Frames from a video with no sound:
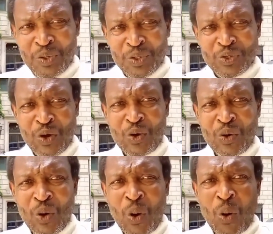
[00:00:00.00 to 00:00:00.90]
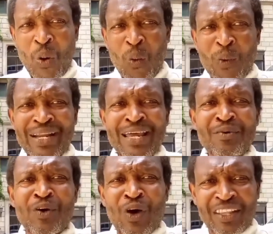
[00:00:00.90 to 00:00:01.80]
So when I
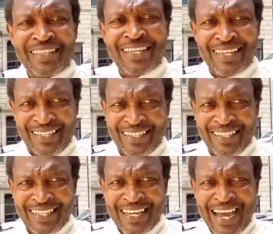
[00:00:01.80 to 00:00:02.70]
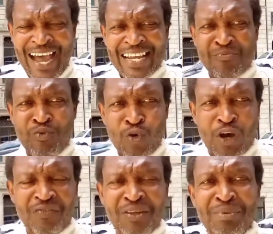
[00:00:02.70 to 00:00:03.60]
got there and I broke
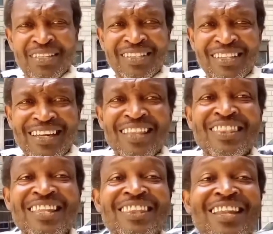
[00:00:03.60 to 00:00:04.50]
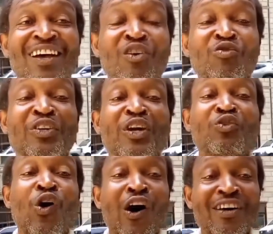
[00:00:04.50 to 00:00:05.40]
off the mint, Richard
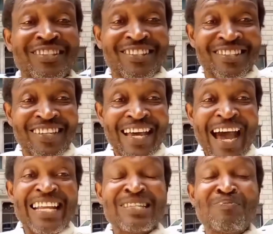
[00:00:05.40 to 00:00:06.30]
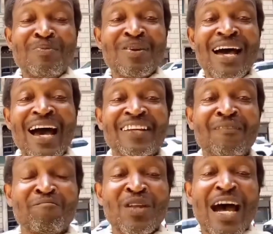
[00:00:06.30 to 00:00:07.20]
Ross and his people had
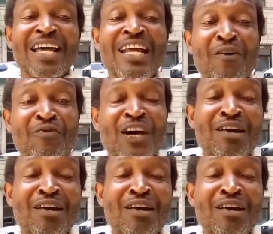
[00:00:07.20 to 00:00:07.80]
an African